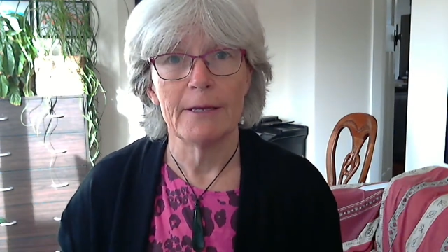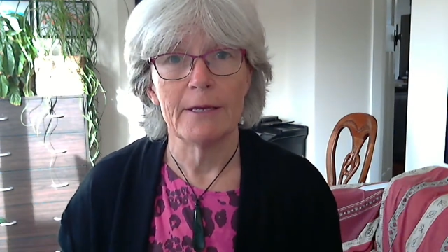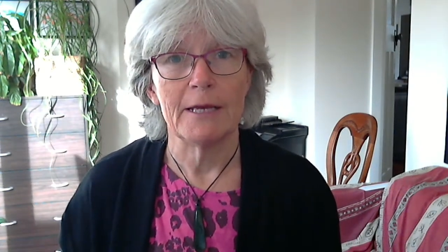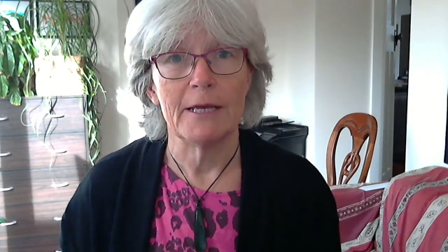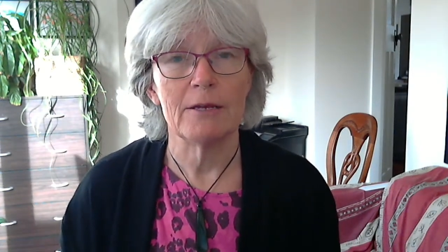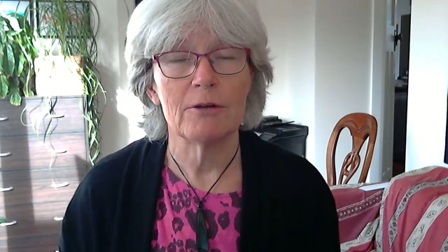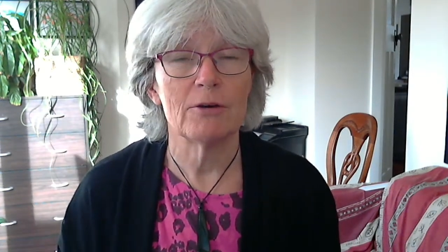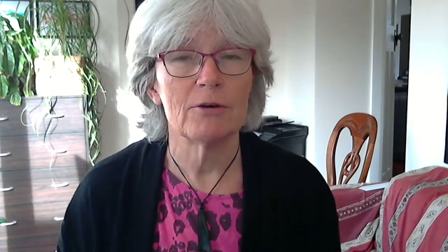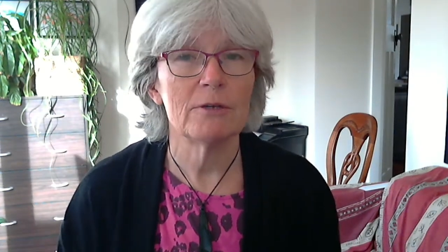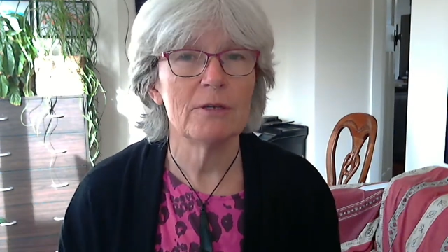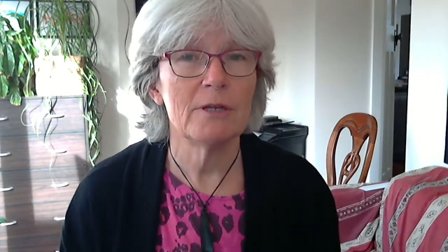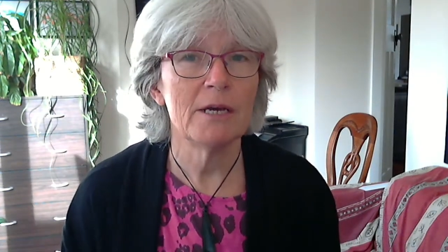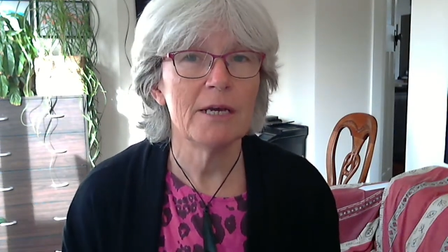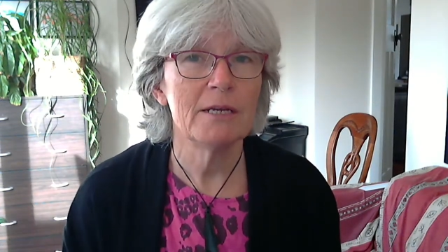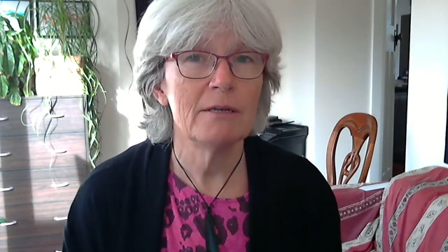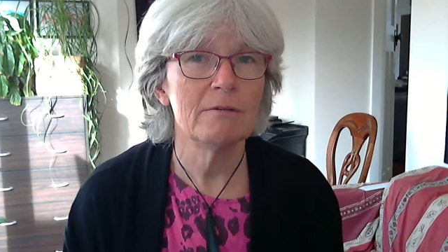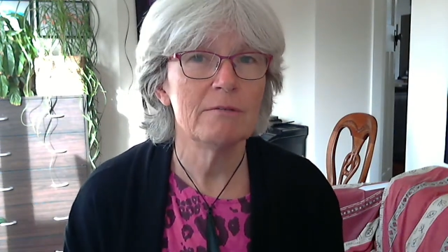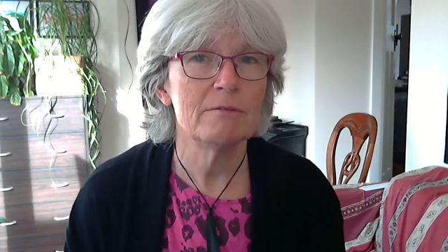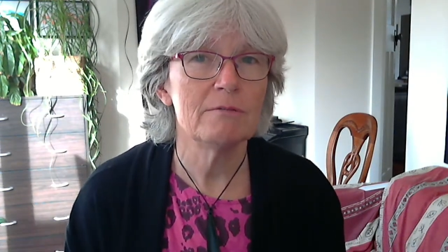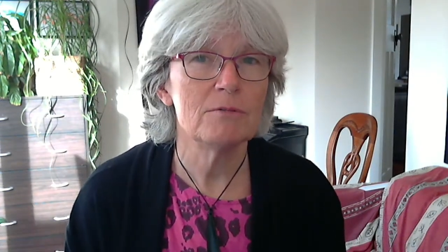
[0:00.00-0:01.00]
In
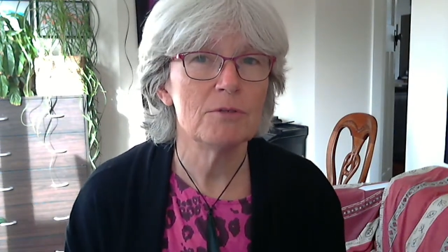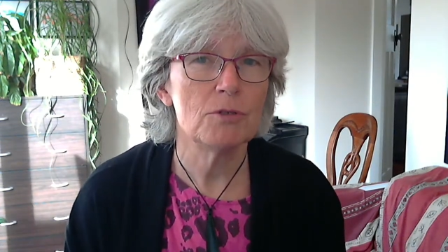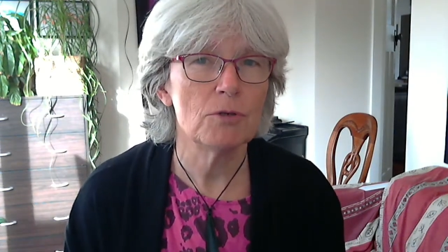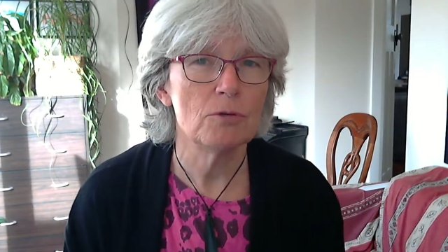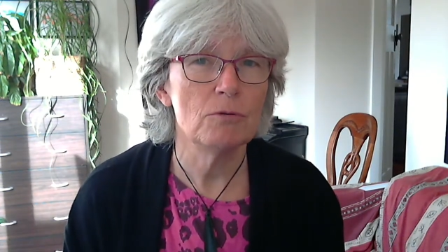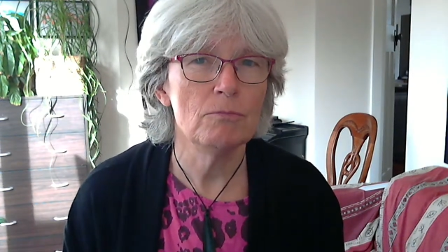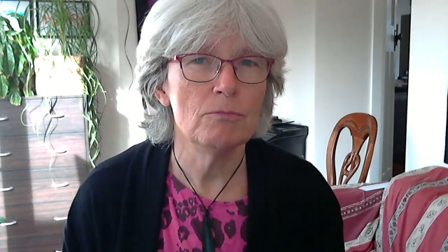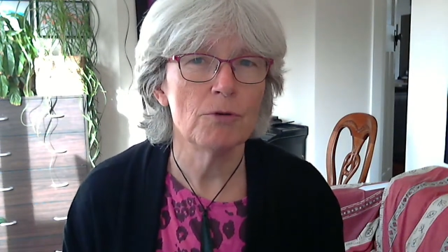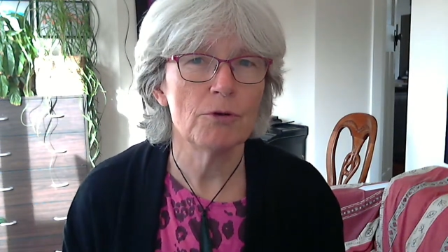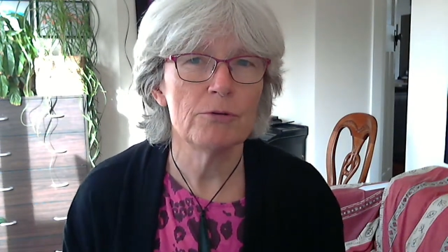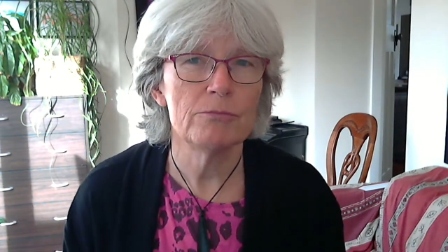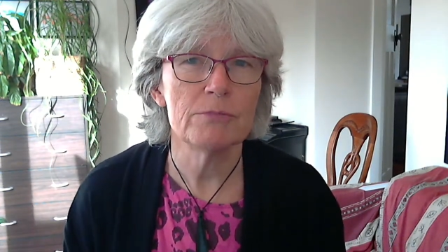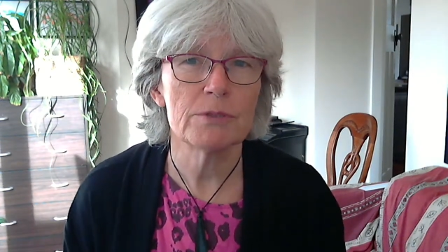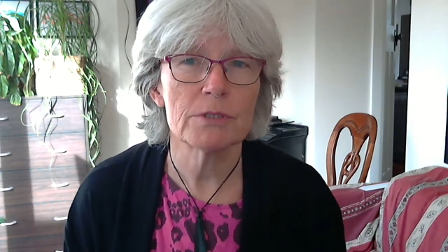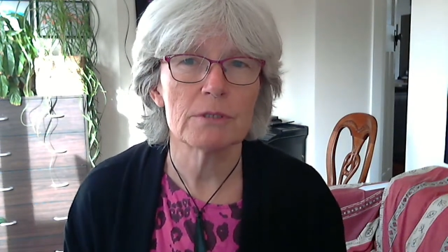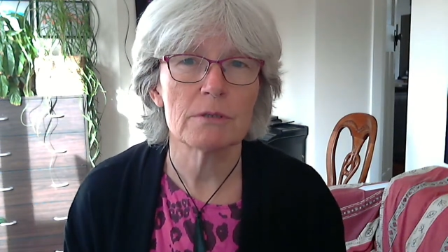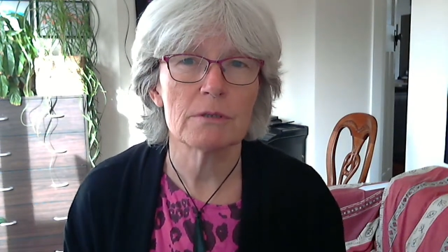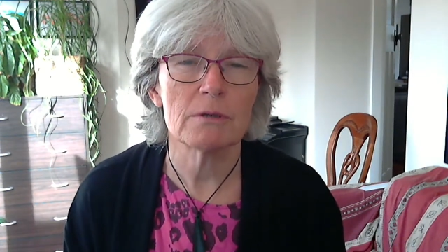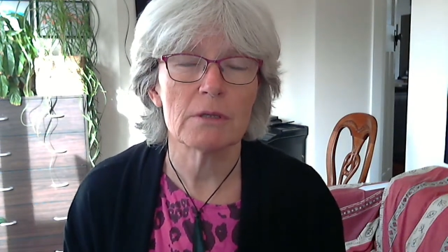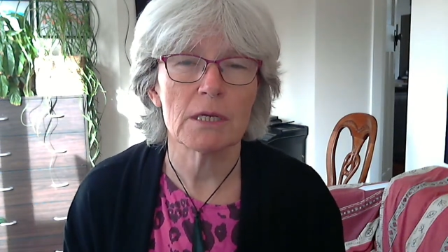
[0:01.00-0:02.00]
online Zoom rooms
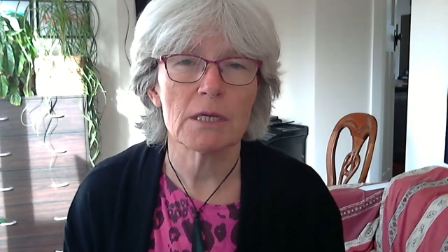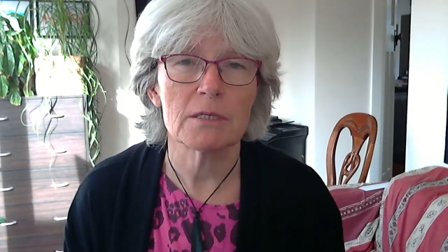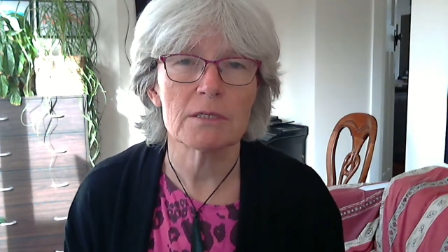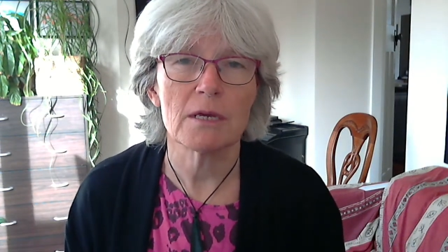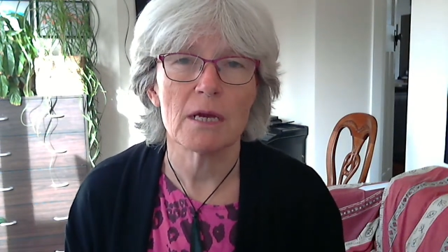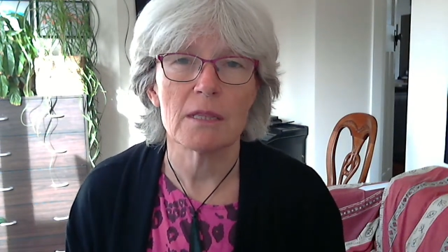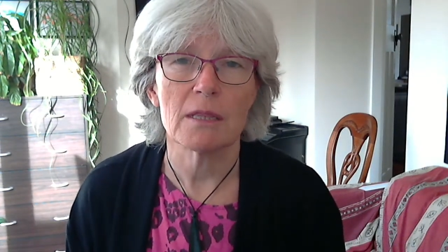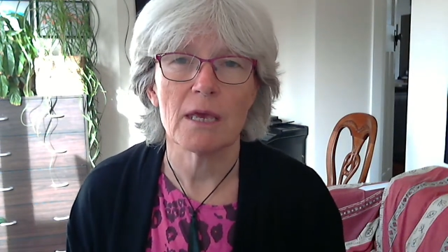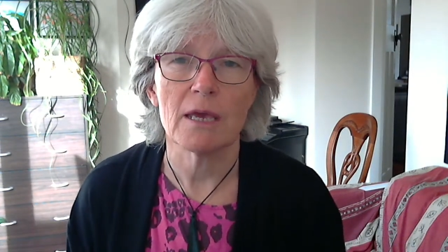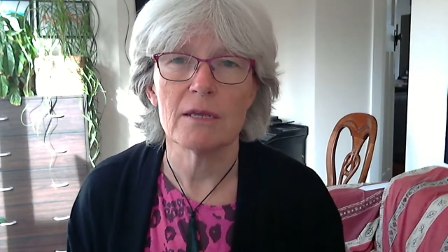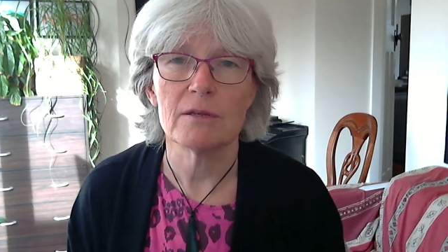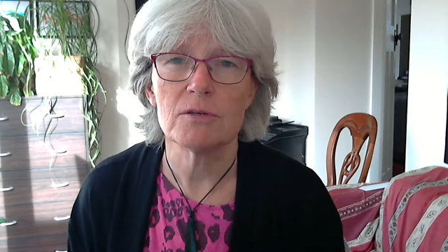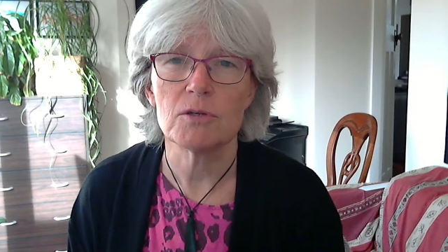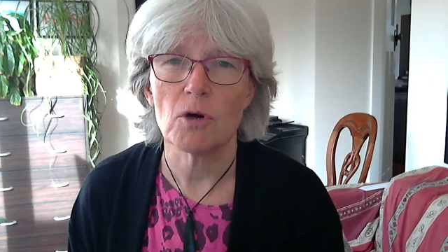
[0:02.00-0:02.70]
and things like that,